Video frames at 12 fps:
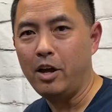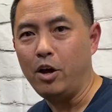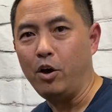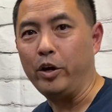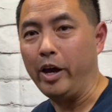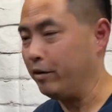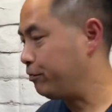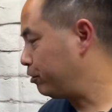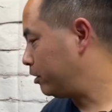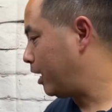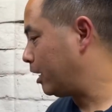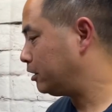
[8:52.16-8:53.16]
Okay, and for
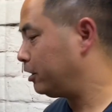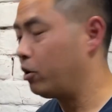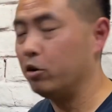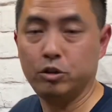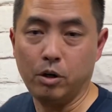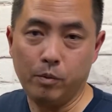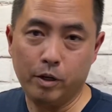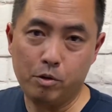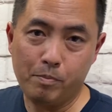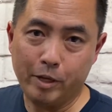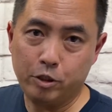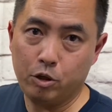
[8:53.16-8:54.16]
the last thing also I wanted
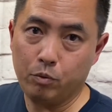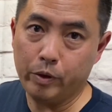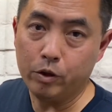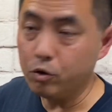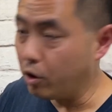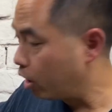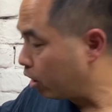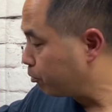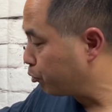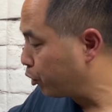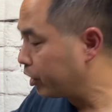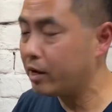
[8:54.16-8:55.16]
to mention, we are
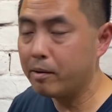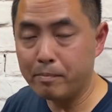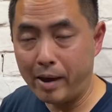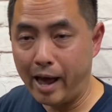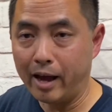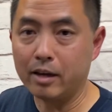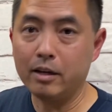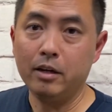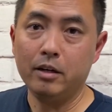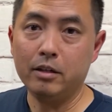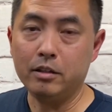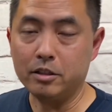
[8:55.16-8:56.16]
bringing back
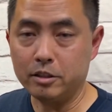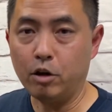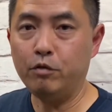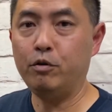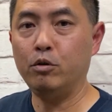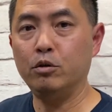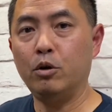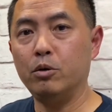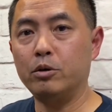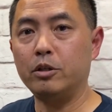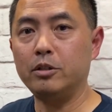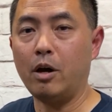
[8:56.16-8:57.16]
the cell phone
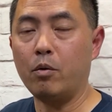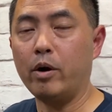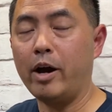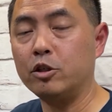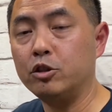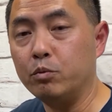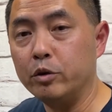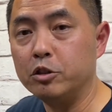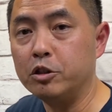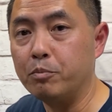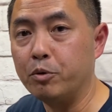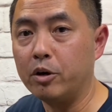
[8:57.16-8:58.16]
holders that were actually
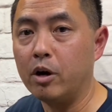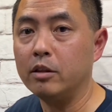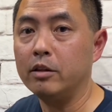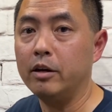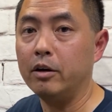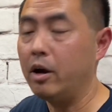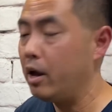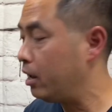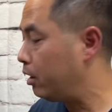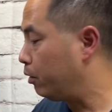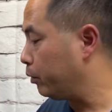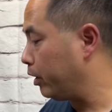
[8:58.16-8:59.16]
originally put on there.
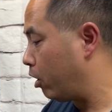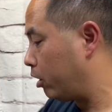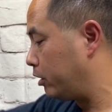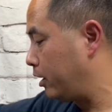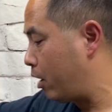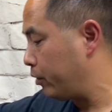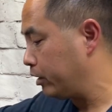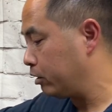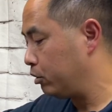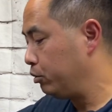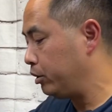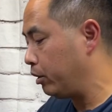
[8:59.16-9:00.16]
We are now
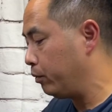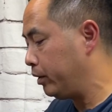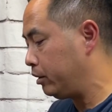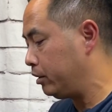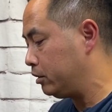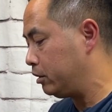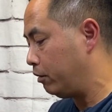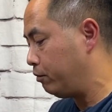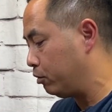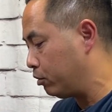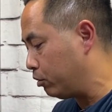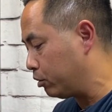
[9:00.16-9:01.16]
including with these cell
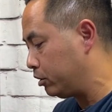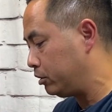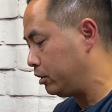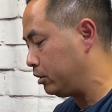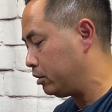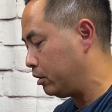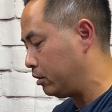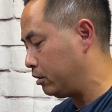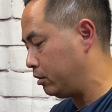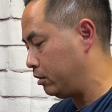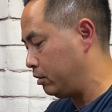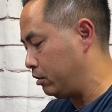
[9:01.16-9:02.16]
phone holders, these
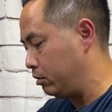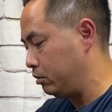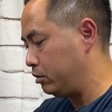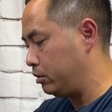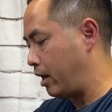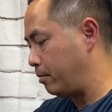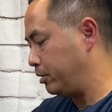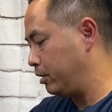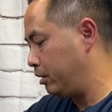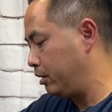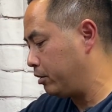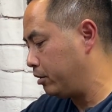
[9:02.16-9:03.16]
snaps
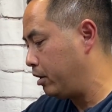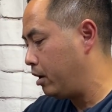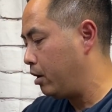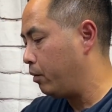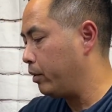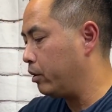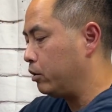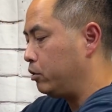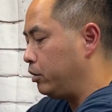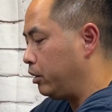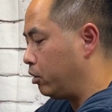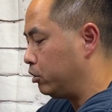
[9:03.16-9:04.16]
in here. We are
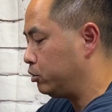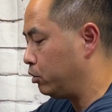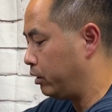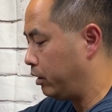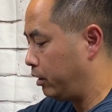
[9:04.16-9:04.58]
including also